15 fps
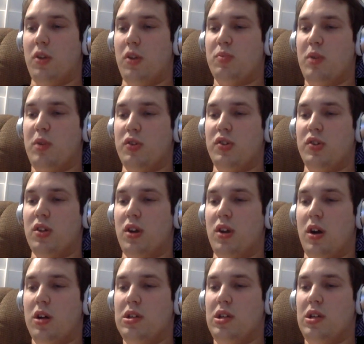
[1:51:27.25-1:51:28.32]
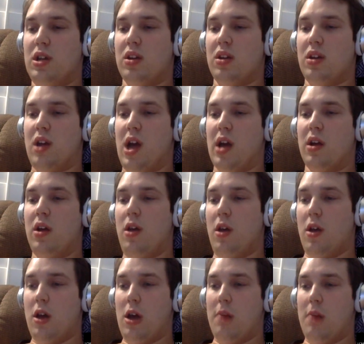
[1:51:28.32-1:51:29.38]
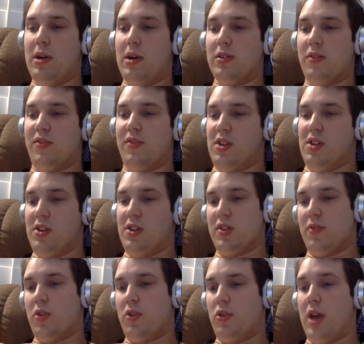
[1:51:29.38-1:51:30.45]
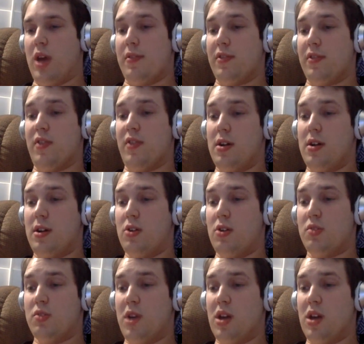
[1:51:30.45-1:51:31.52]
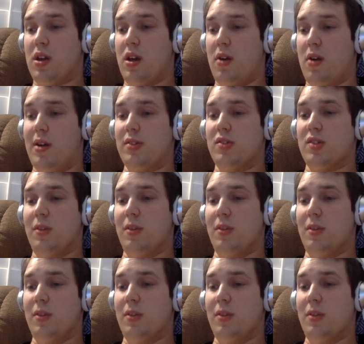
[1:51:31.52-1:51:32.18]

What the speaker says: I once posted on Yik Yak about the feels of only having $5 in my account.